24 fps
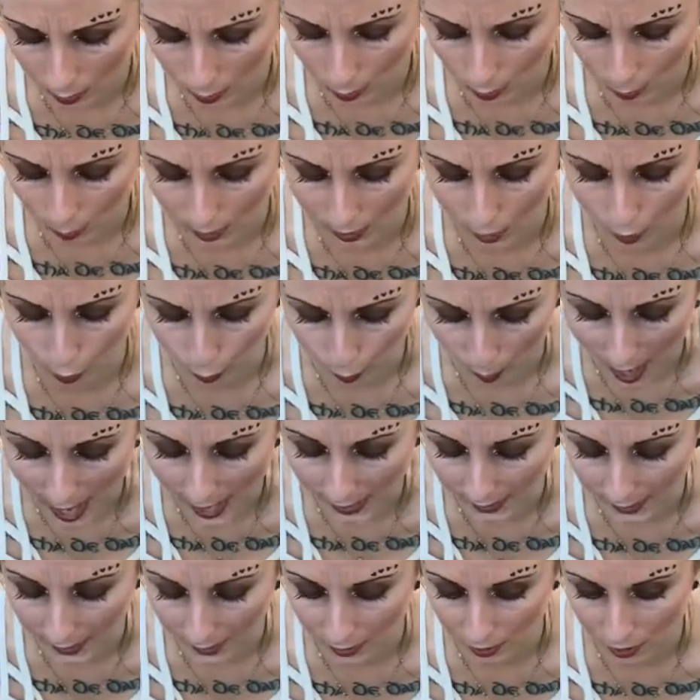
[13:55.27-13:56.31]
with
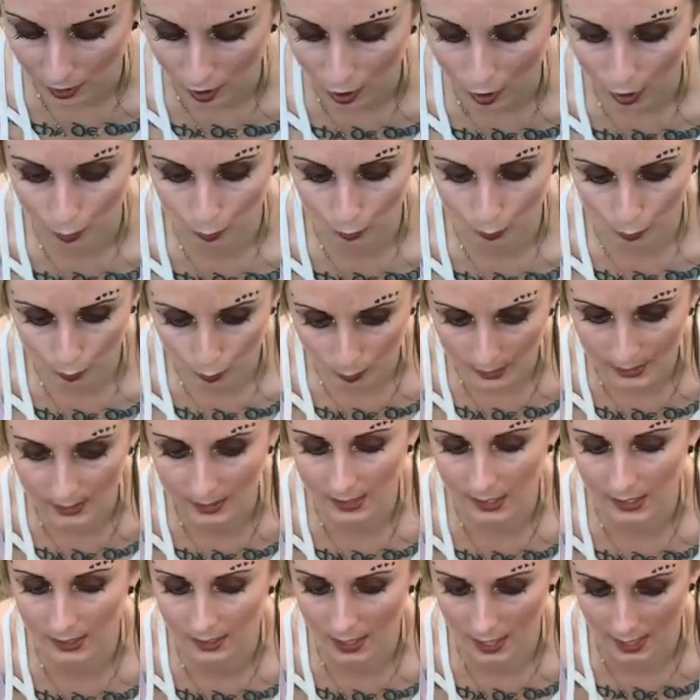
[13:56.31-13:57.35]
crying, you know, it
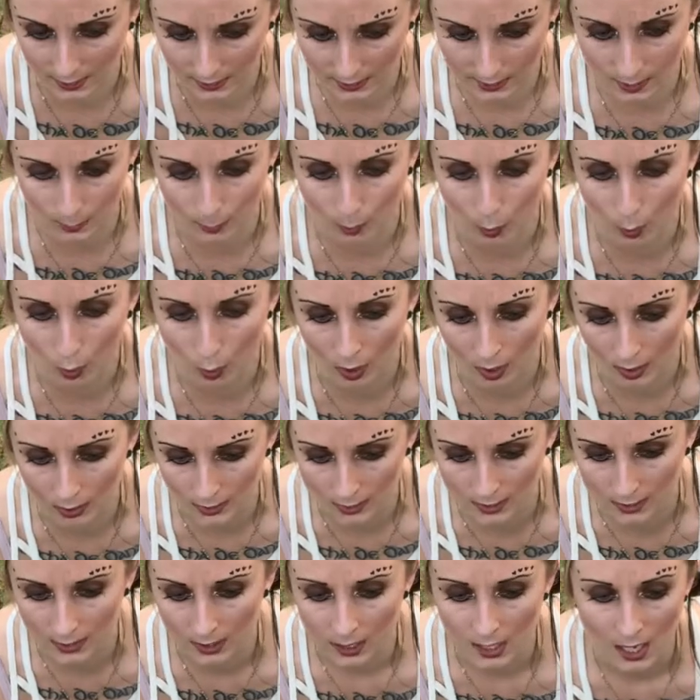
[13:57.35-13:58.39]
really like supports
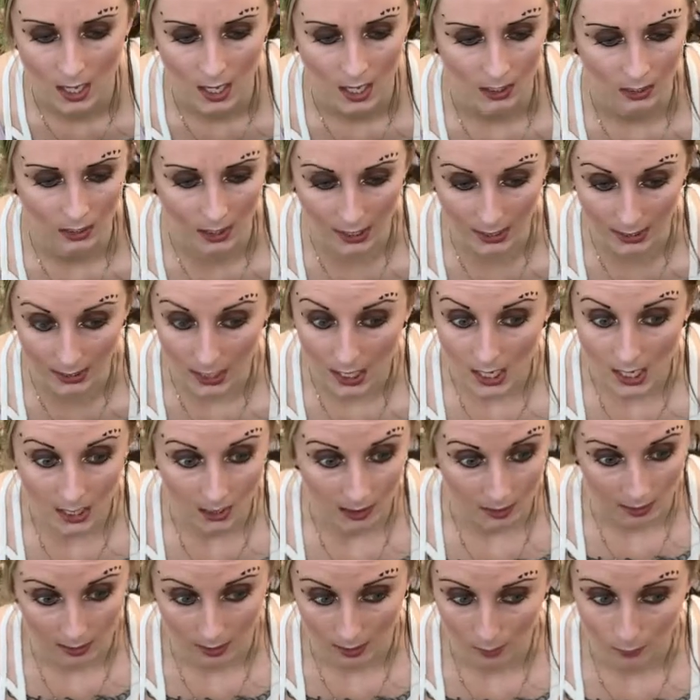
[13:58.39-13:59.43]
like
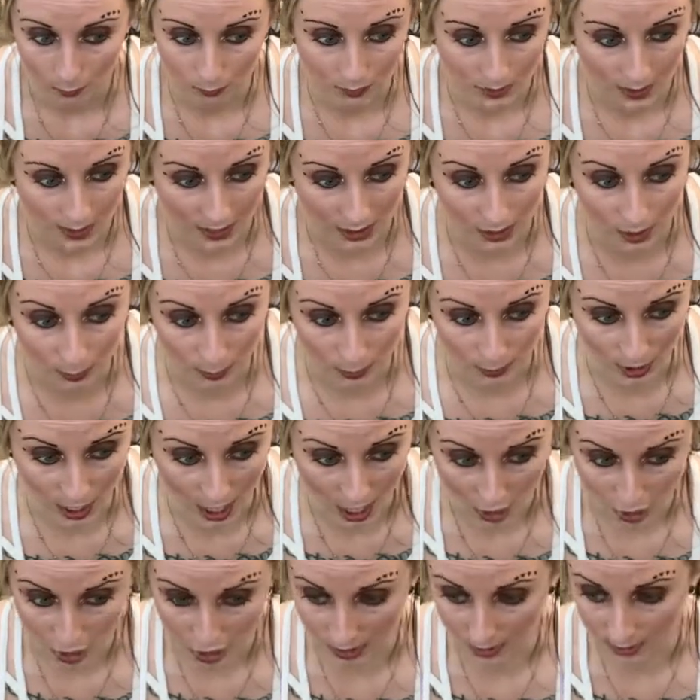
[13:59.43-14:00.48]
tear
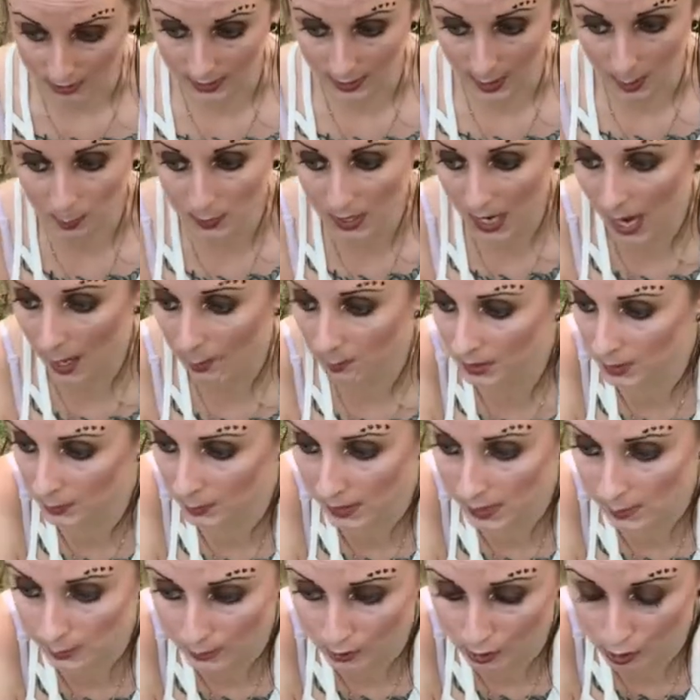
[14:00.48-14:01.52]
production. Sometimes
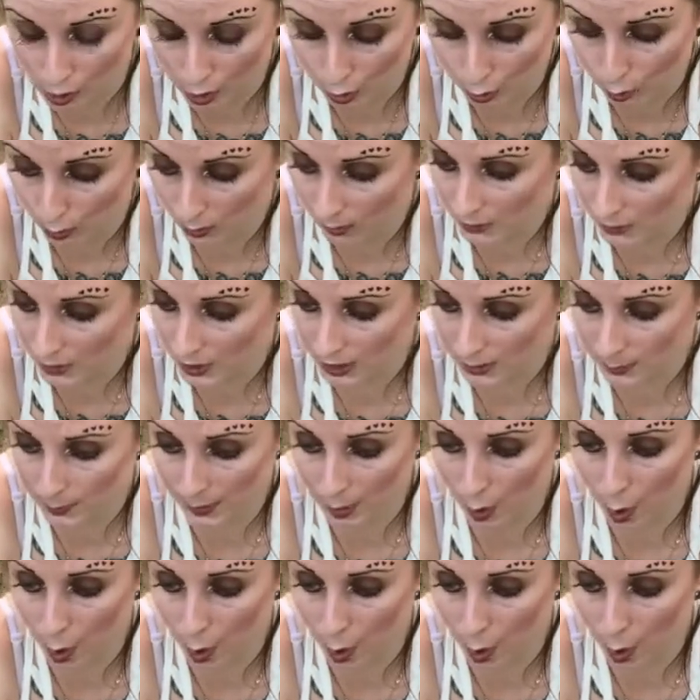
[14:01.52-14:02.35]
people who have just been